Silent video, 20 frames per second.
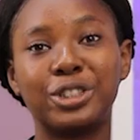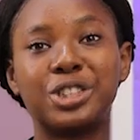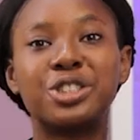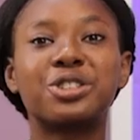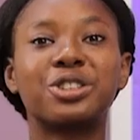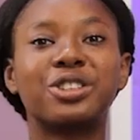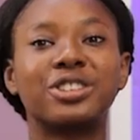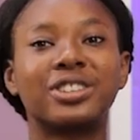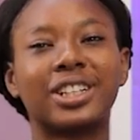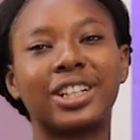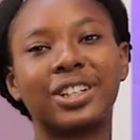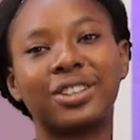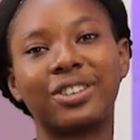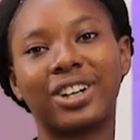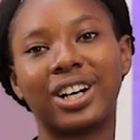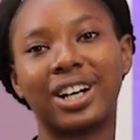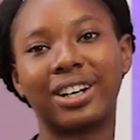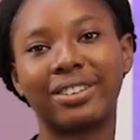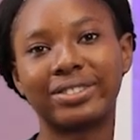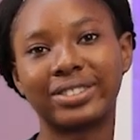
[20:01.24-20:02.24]
vision that you
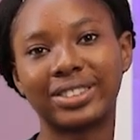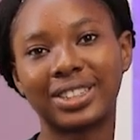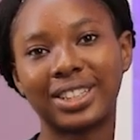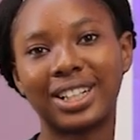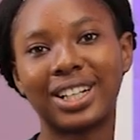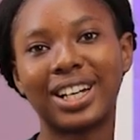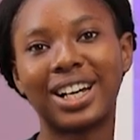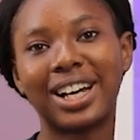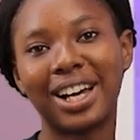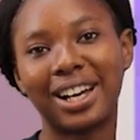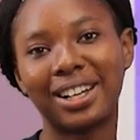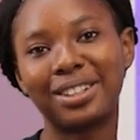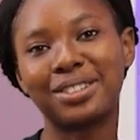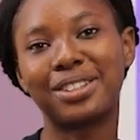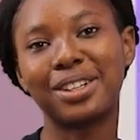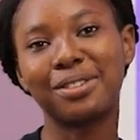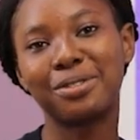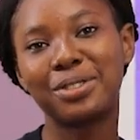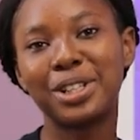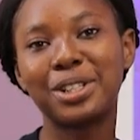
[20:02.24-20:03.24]
have.
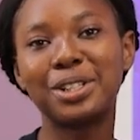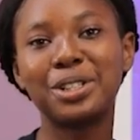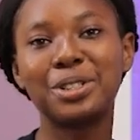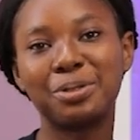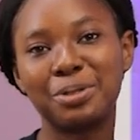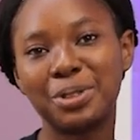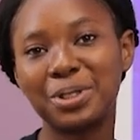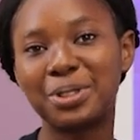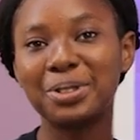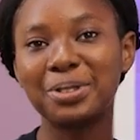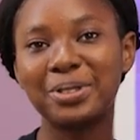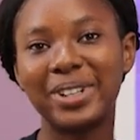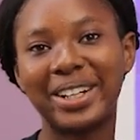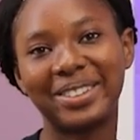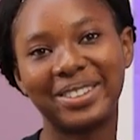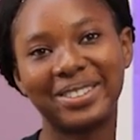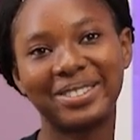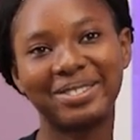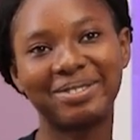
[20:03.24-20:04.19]
Definitely you will do well.